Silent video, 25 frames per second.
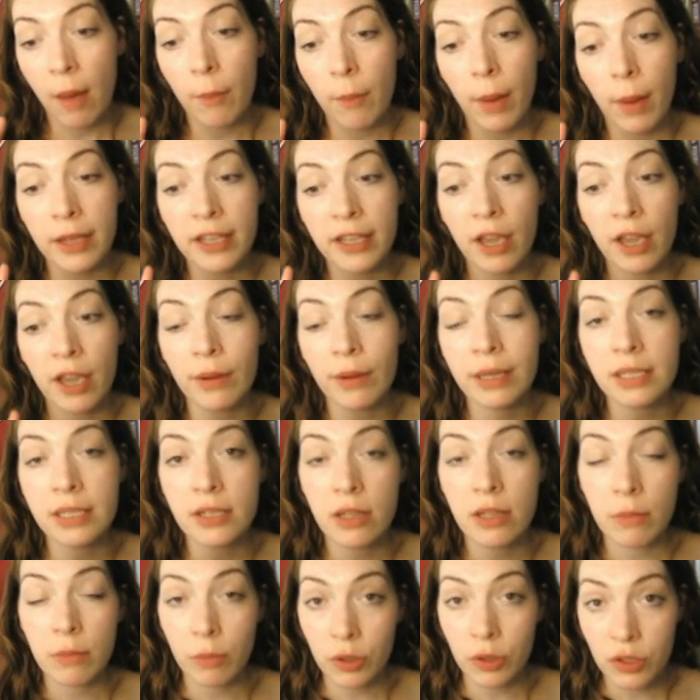by going
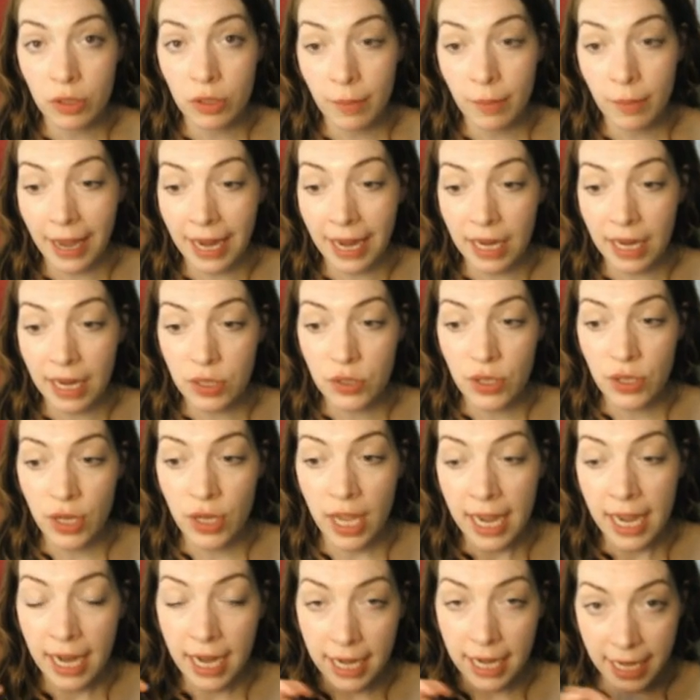to the module page,
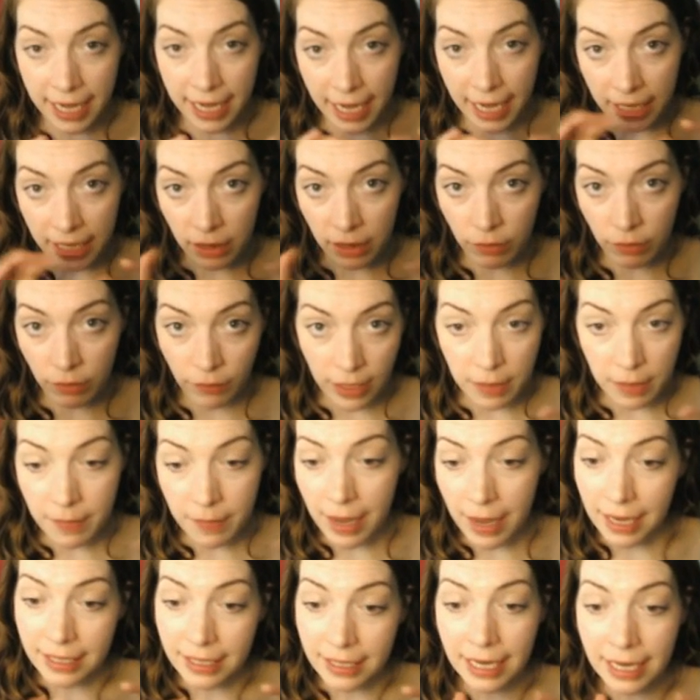clicking the
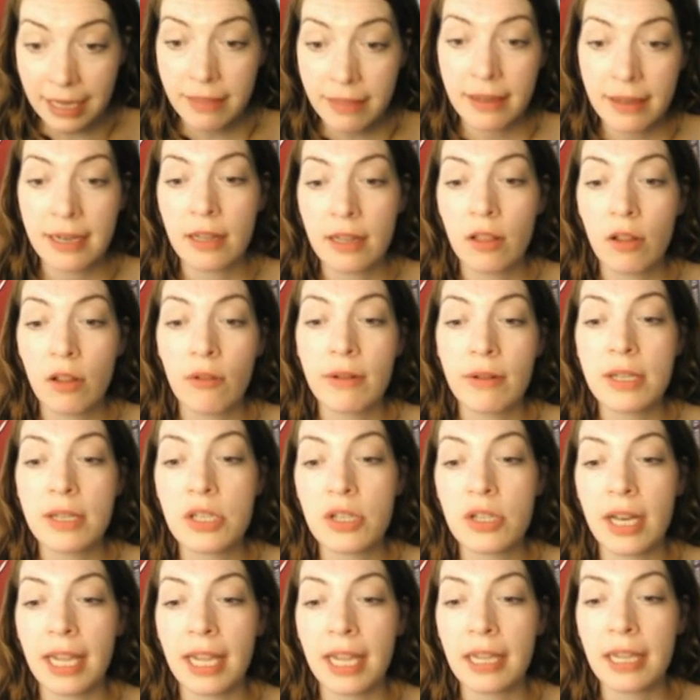feedback link, the little
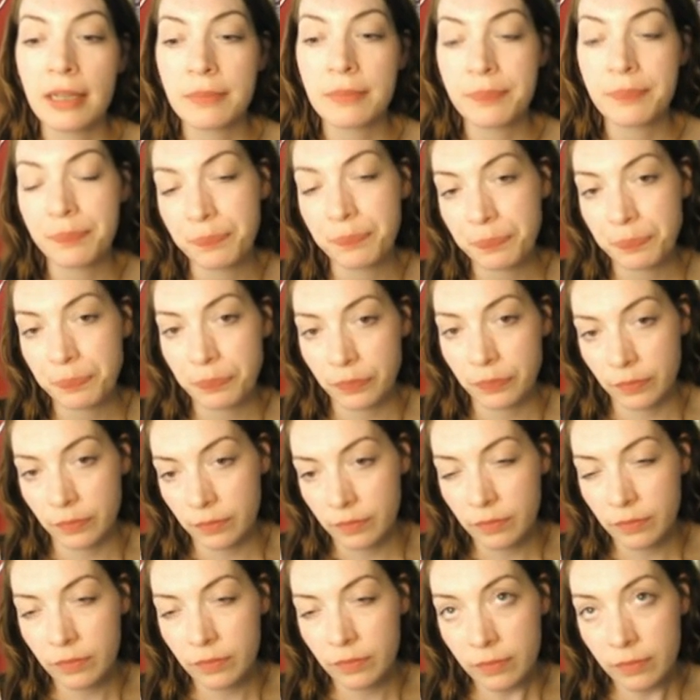orange link,
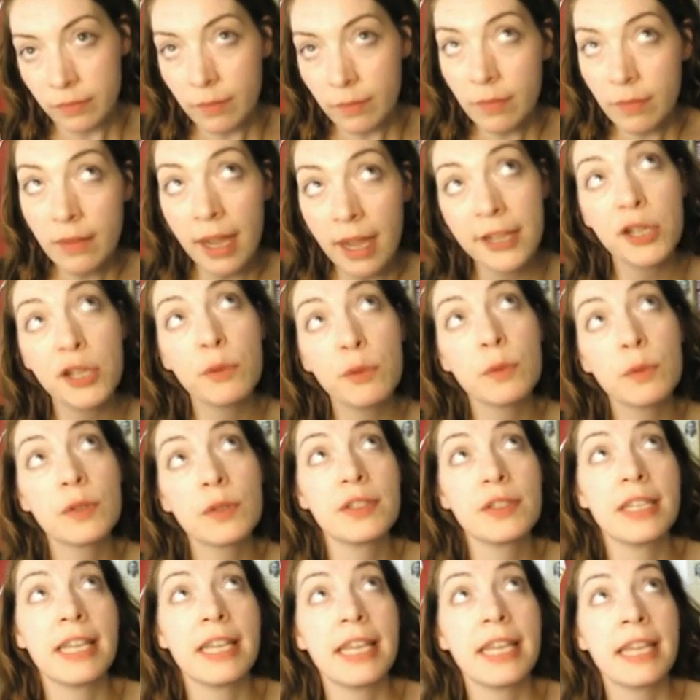and you will
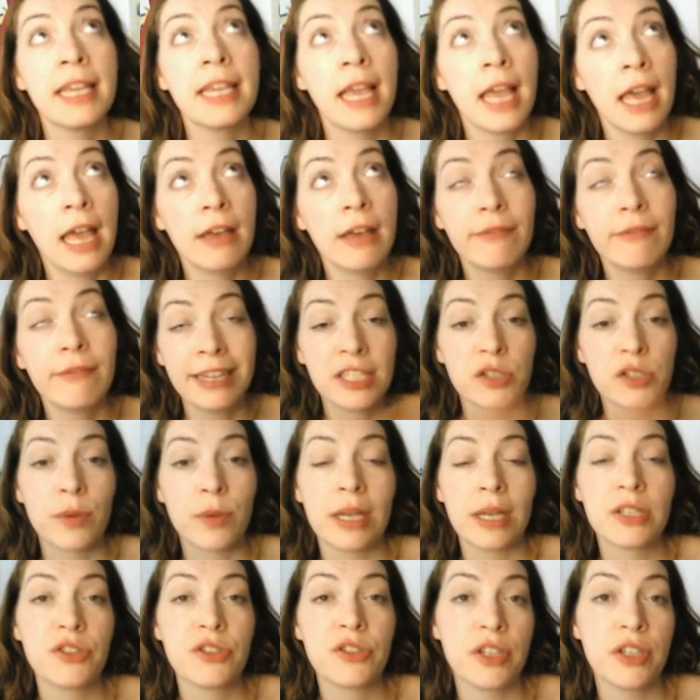see for each
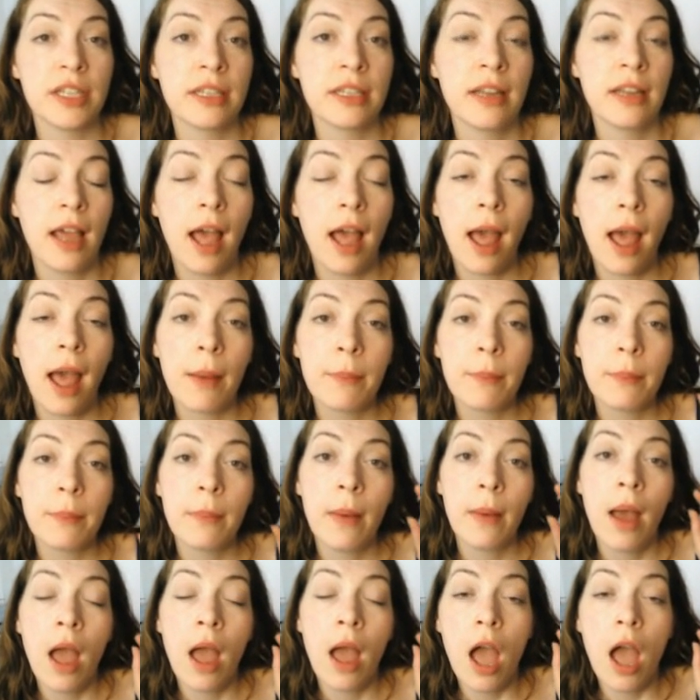question
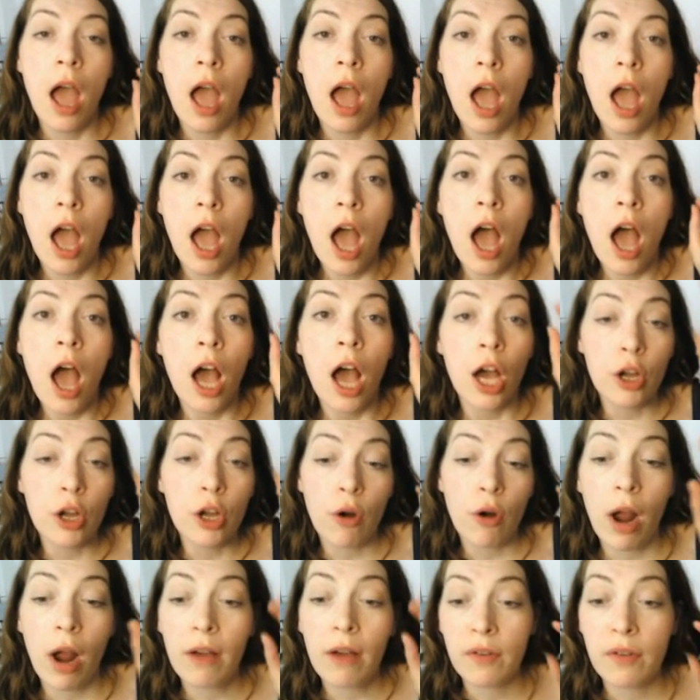a
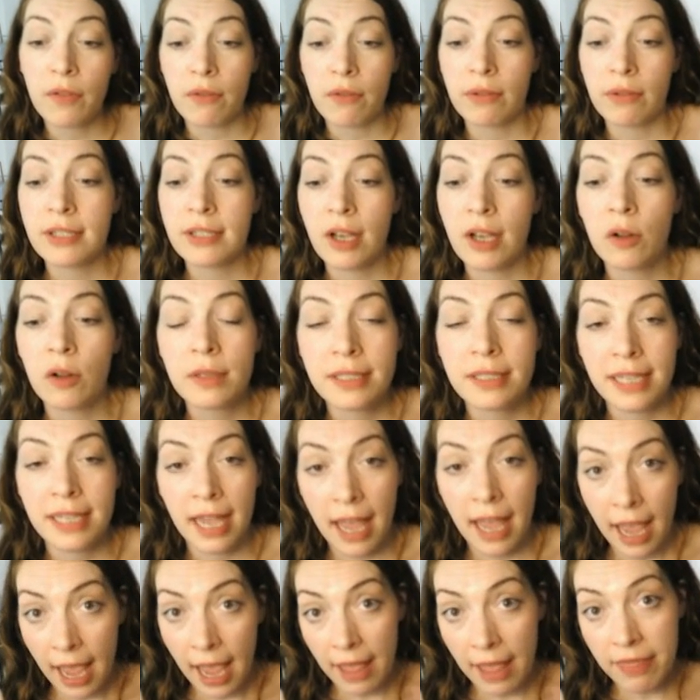graph of the results,
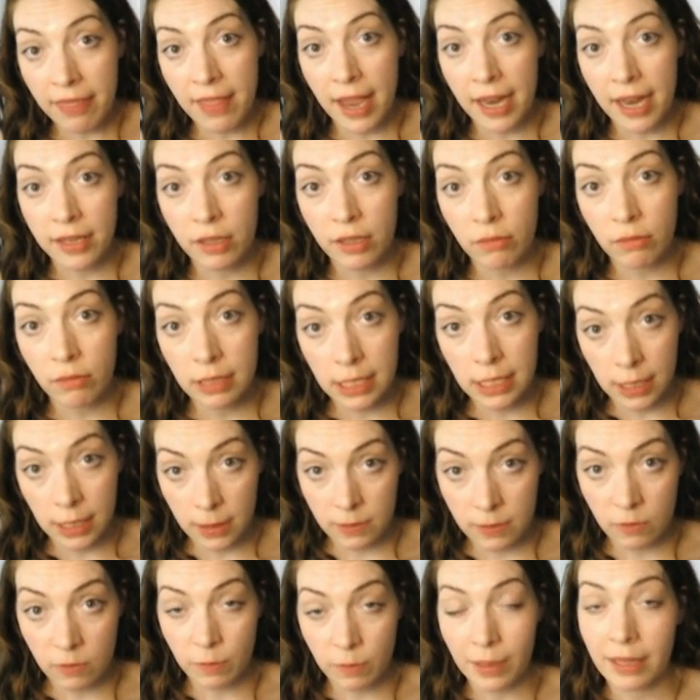and then the really
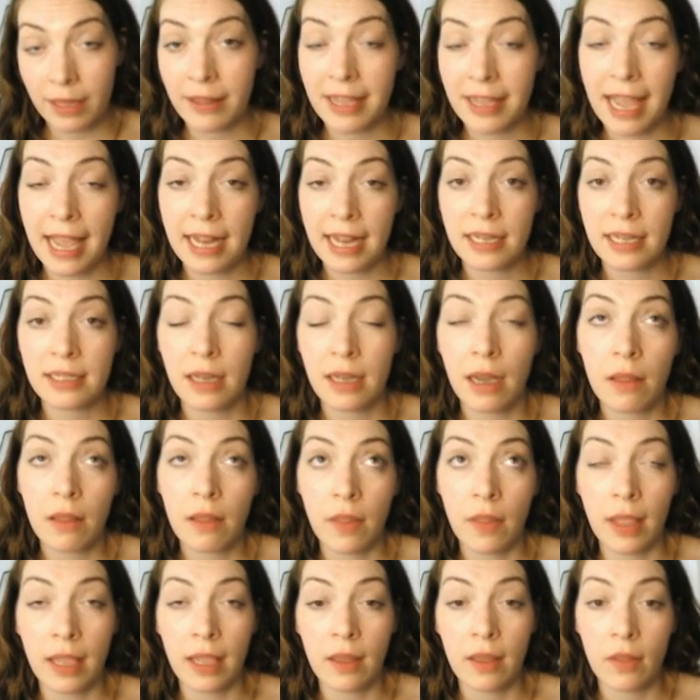useful bit at the end, I
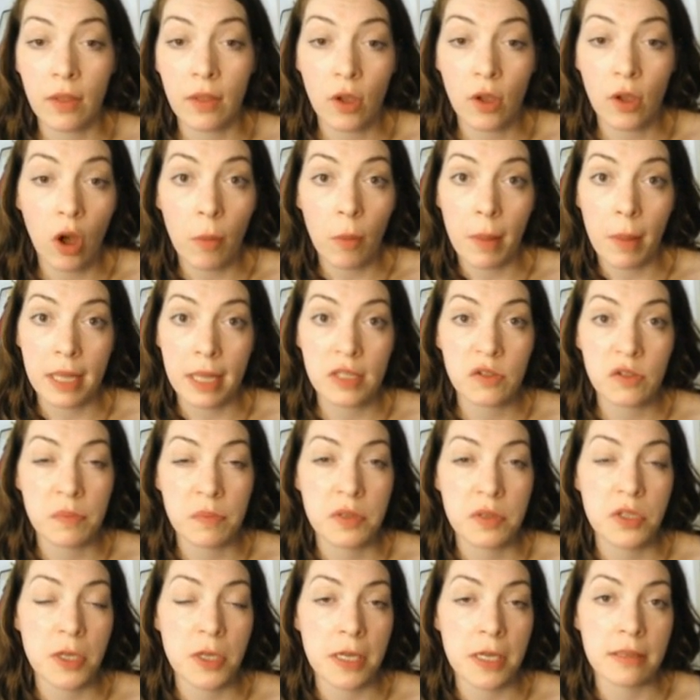think, are the comments from
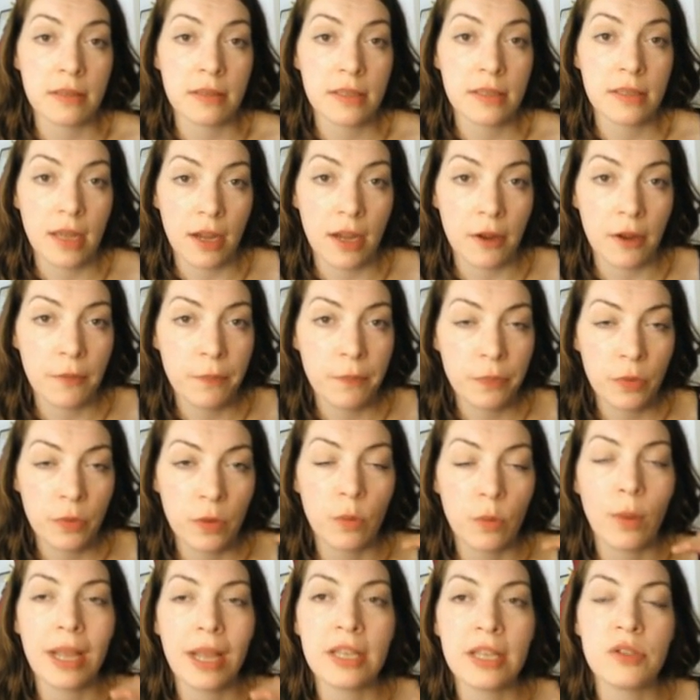students, so
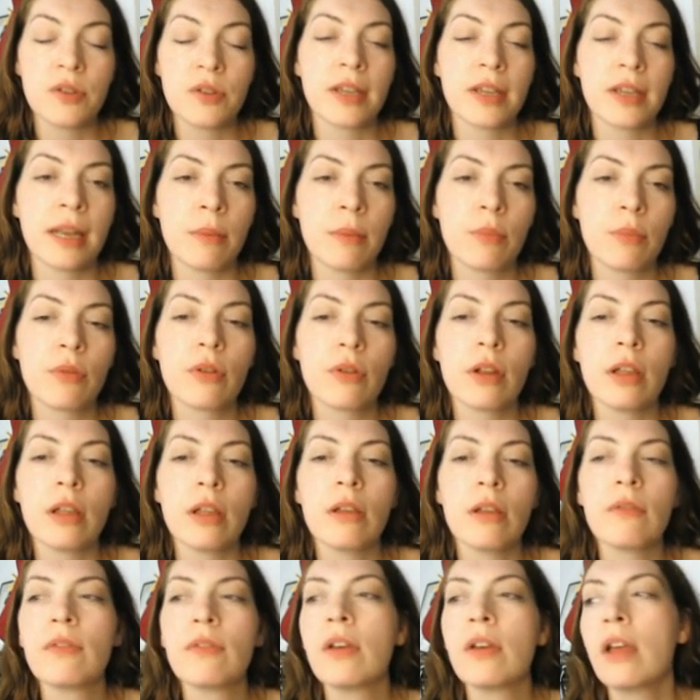the ways you can
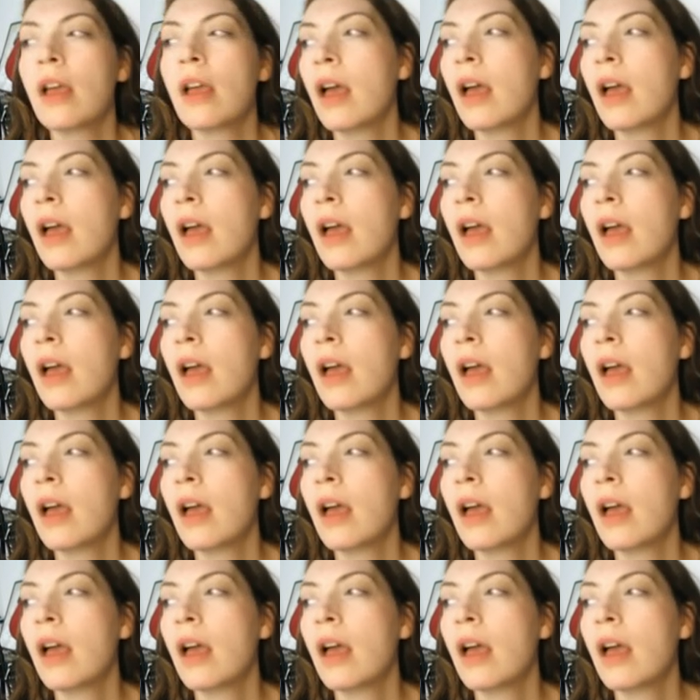improve